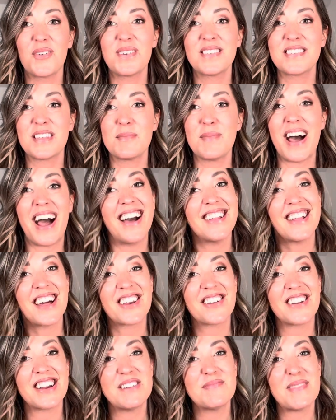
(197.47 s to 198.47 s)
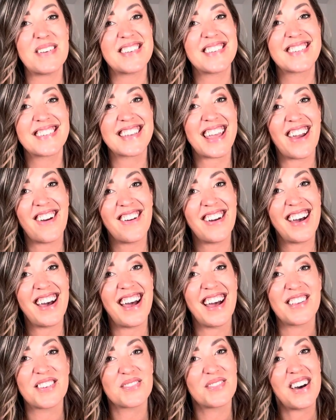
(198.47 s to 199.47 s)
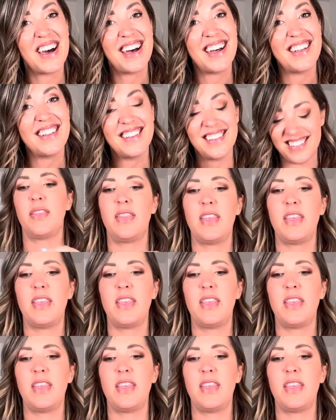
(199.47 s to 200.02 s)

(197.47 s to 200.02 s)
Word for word: with some eyeliner and mascara as well.